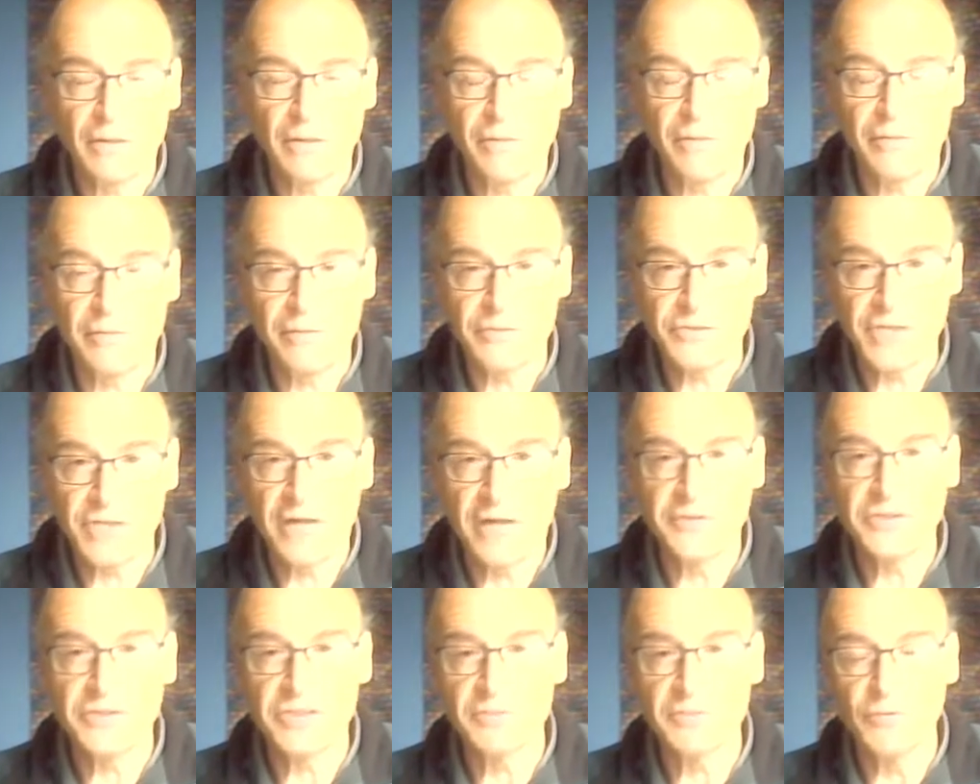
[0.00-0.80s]

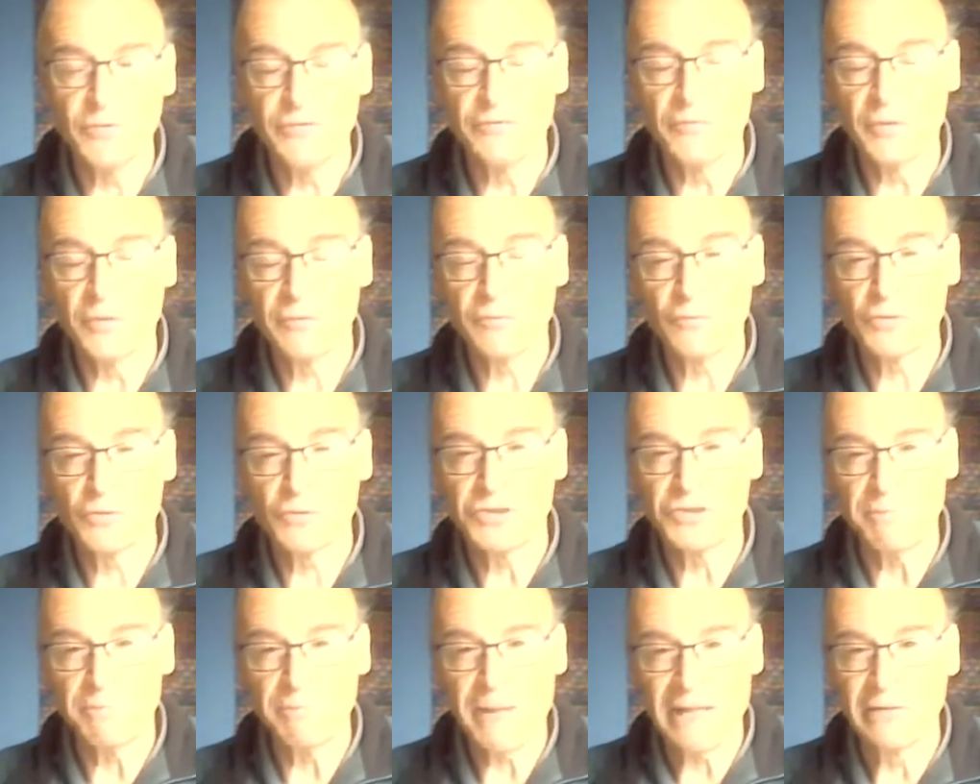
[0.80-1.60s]
Zionist movement was
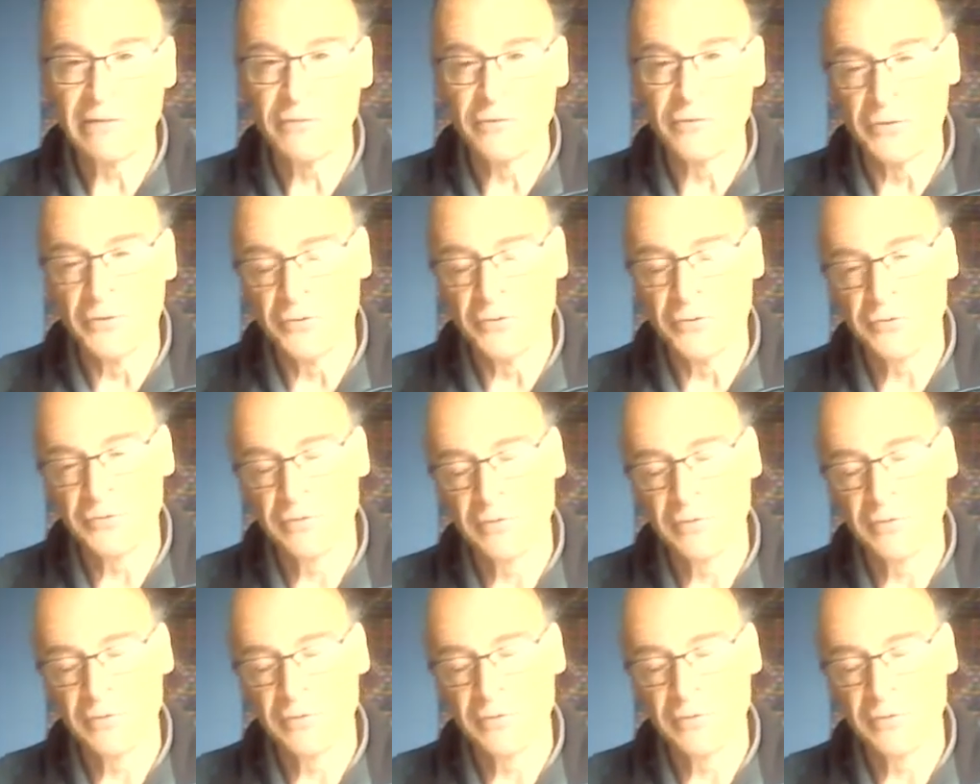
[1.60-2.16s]
dependent,